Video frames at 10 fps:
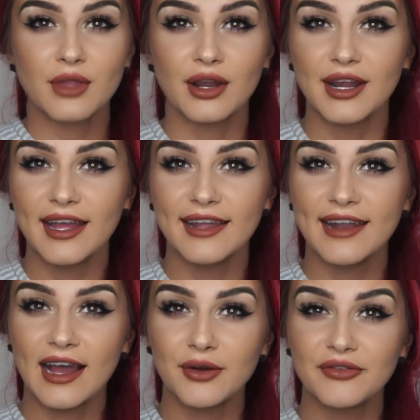Alright, and
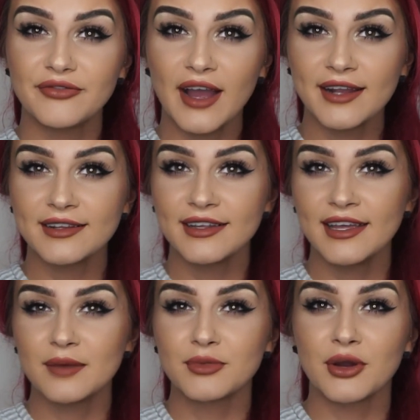now finally
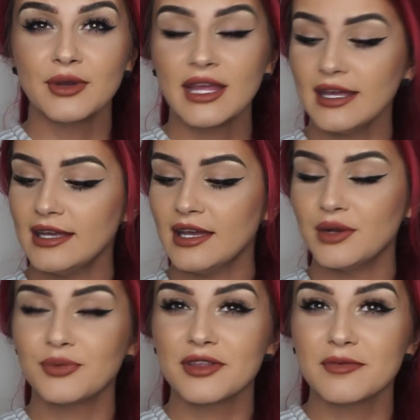I'm going
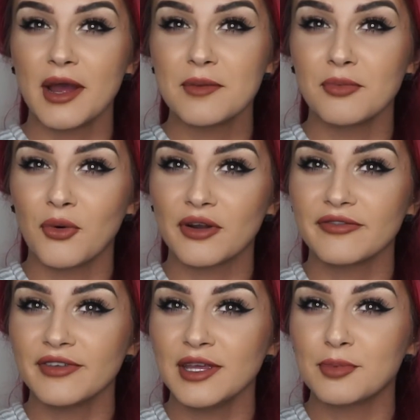in with my
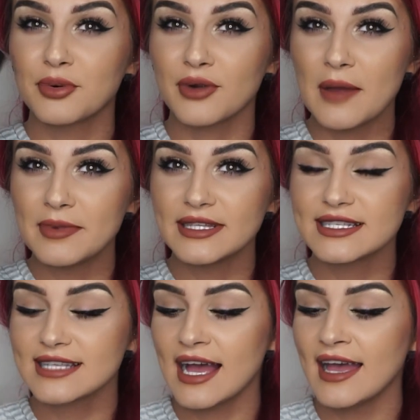Morphe Prep and
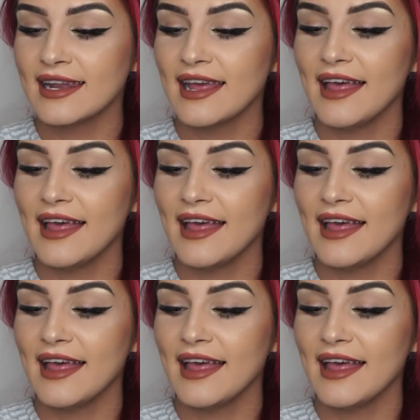Set.